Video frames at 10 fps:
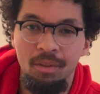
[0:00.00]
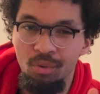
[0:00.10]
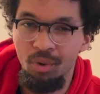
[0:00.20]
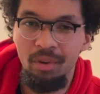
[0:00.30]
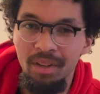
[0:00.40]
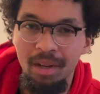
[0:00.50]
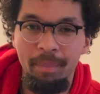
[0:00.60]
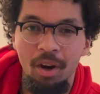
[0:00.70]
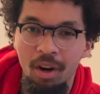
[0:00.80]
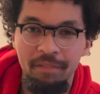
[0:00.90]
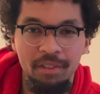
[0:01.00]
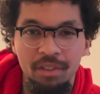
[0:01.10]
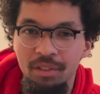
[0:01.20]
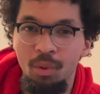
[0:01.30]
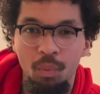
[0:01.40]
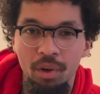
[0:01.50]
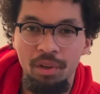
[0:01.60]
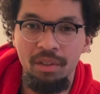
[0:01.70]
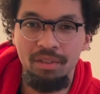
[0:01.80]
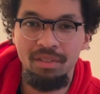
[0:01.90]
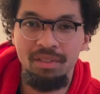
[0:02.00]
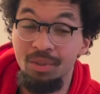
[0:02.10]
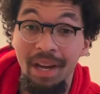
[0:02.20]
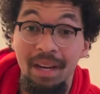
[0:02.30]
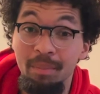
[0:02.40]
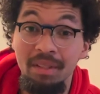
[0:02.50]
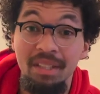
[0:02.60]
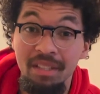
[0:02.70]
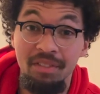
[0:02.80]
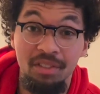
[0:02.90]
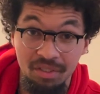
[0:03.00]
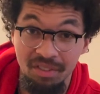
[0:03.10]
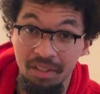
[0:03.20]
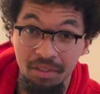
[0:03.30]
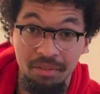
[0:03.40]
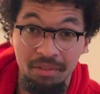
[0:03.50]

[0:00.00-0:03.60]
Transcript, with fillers: growing up, I often heard the words, you gotta believe in yourself.